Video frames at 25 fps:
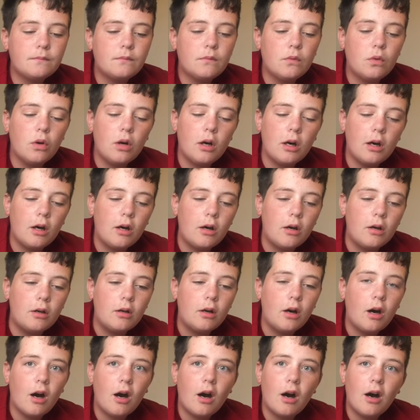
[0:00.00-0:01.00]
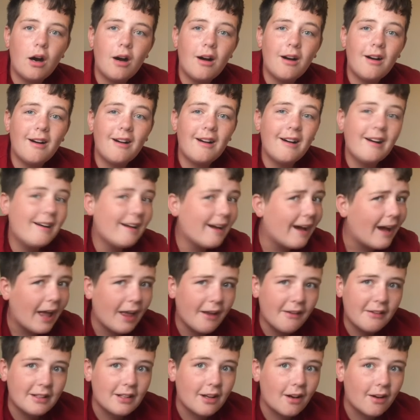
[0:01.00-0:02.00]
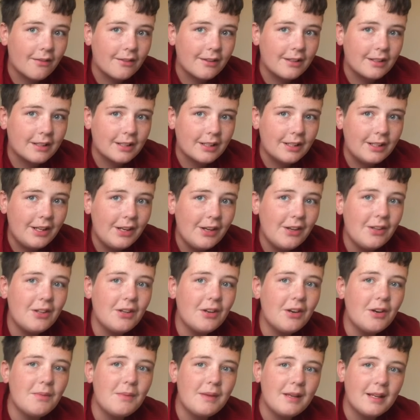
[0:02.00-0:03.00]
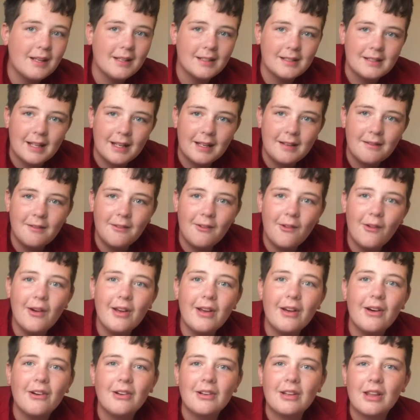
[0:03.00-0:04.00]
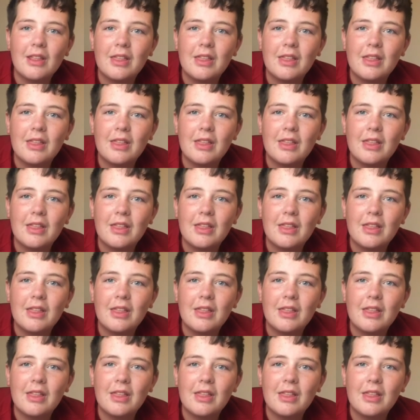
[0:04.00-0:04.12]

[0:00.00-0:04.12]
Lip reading: well, I was obviously new to it because I wiggled the